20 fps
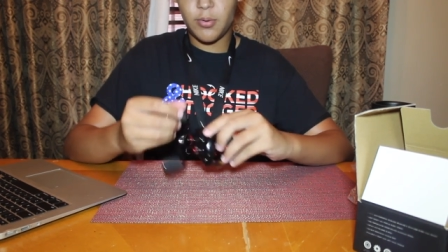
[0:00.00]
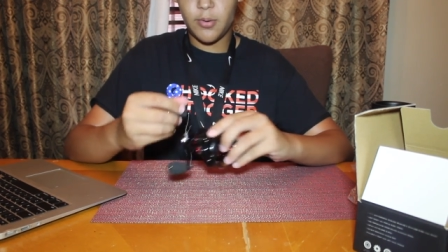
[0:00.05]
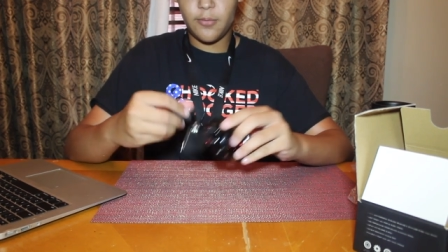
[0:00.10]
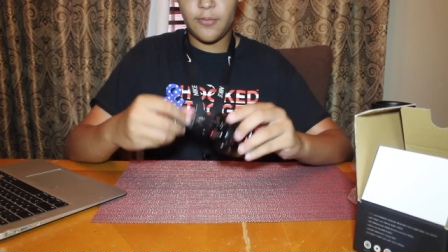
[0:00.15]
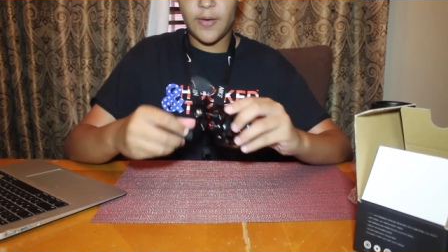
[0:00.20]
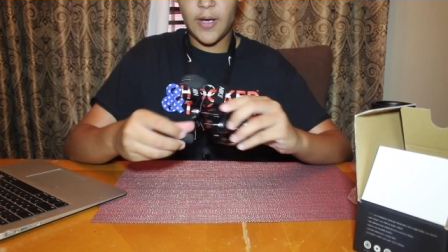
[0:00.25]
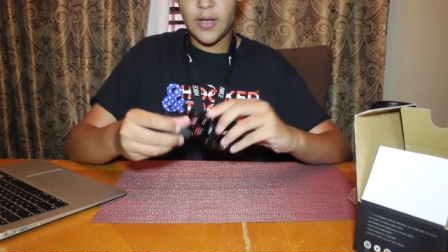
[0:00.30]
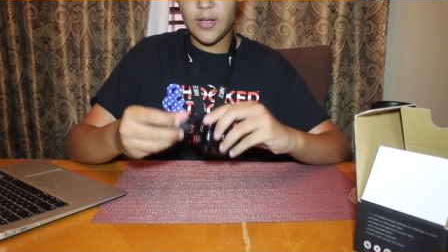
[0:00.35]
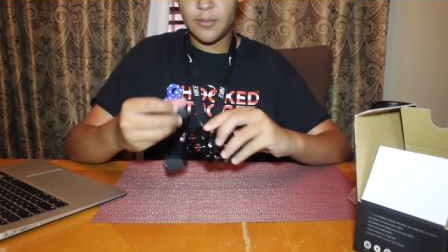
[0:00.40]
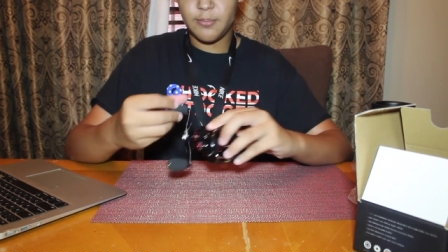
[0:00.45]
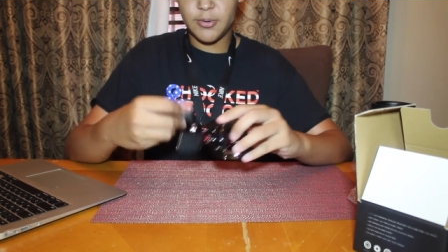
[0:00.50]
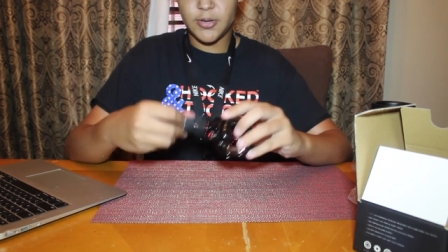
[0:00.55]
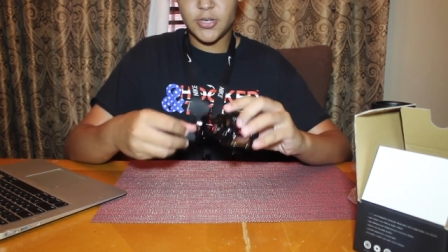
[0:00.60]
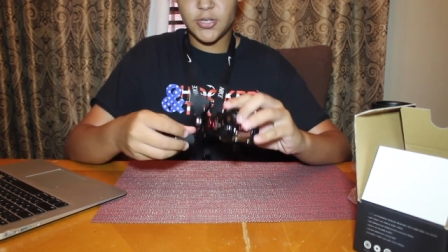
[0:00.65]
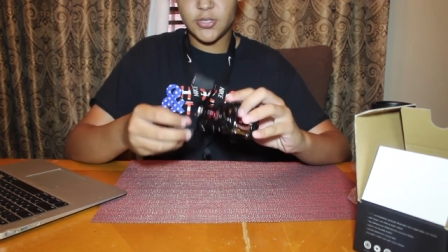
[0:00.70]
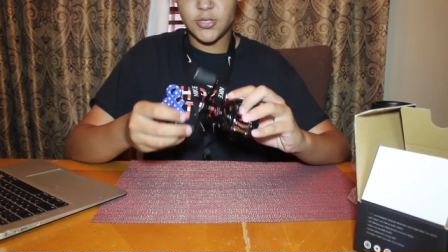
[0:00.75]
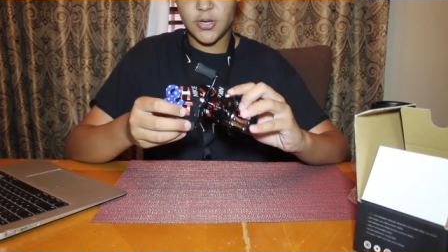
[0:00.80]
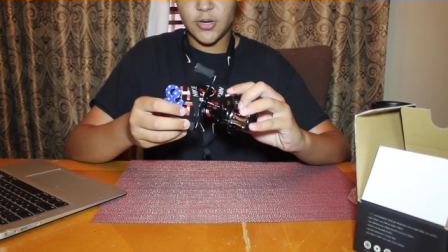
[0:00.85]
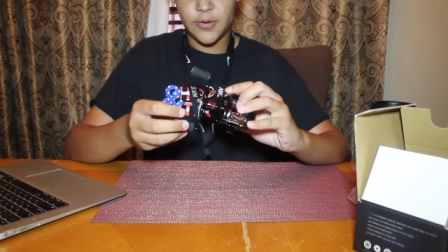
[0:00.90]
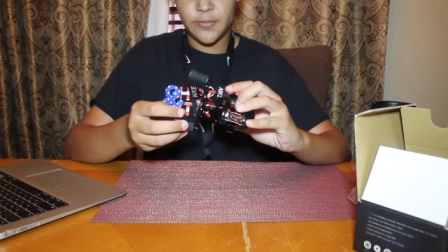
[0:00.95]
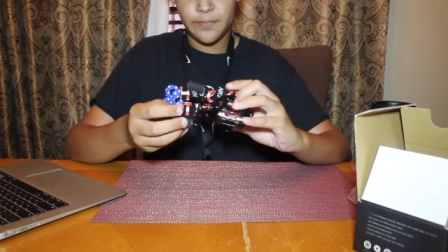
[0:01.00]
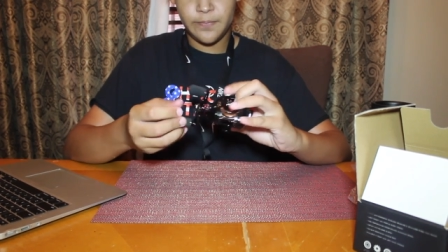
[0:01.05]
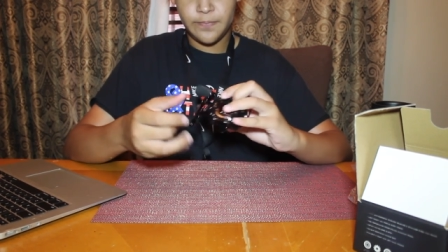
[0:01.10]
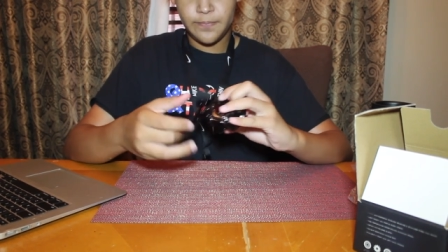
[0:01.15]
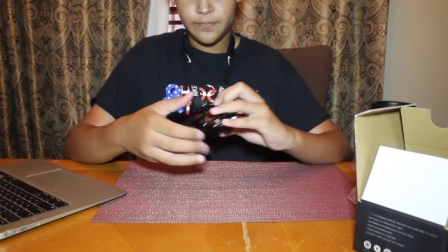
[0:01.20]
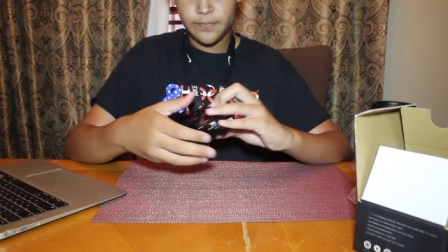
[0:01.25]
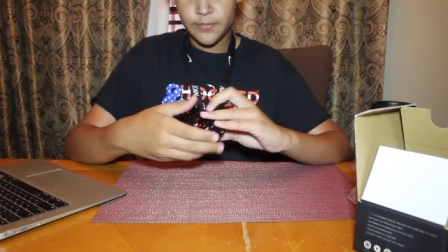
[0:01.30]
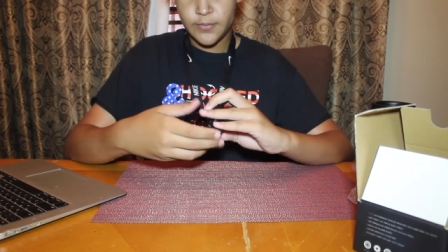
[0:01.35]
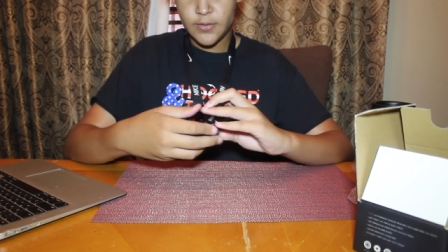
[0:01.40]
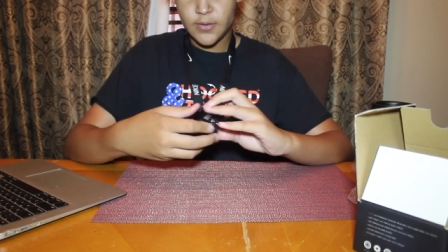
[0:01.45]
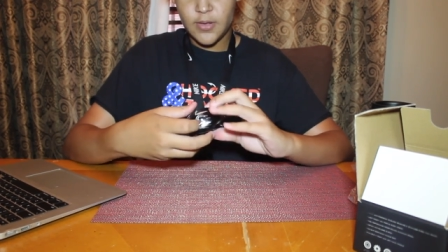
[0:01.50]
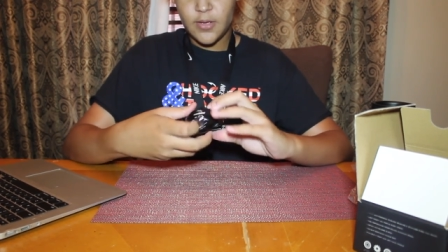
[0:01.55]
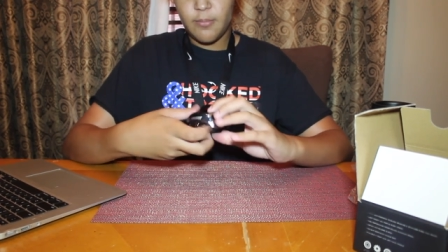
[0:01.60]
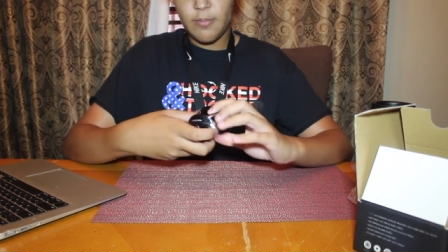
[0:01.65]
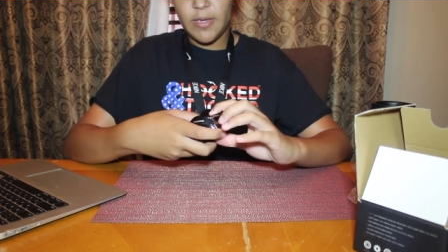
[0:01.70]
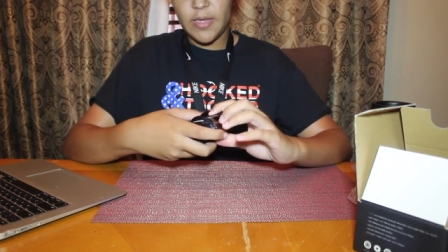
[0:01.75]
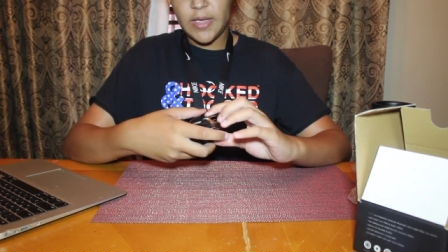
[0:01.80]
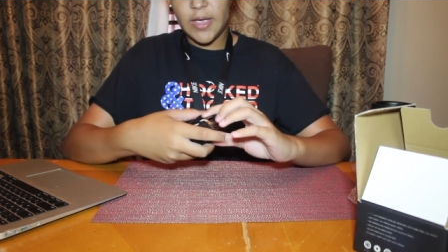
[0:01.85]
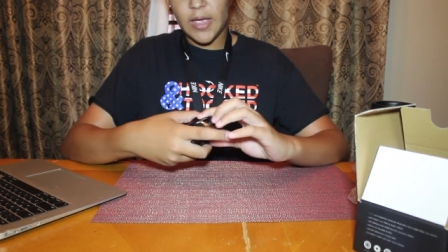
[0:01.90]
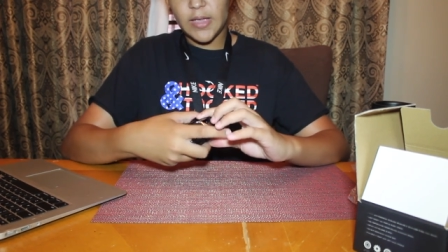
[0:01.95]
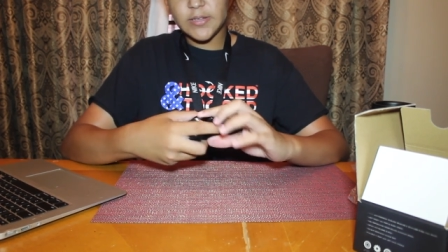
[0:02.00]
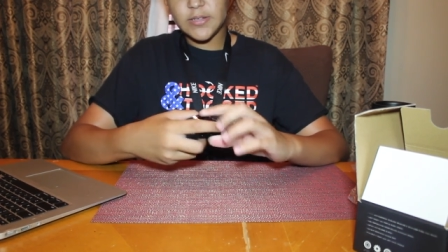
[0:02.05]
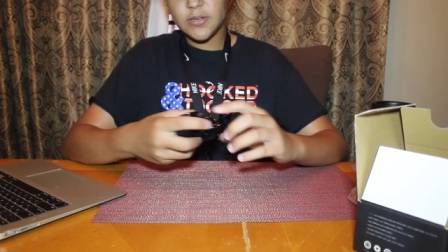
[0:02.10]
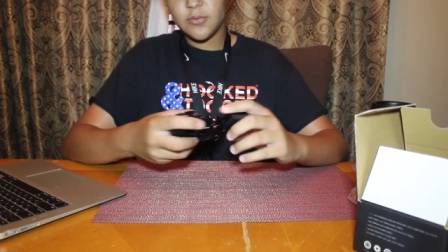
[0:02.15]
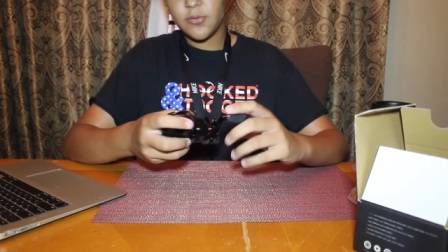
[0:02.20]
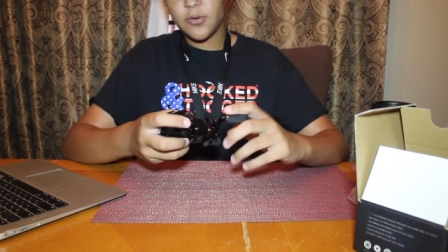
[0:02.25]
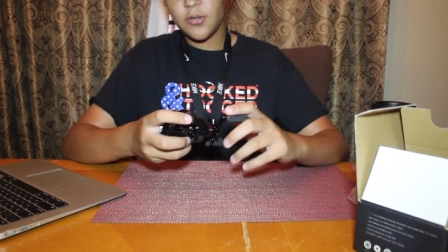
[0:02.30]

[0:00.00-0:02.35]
profile, I'm pretty sure, bait casting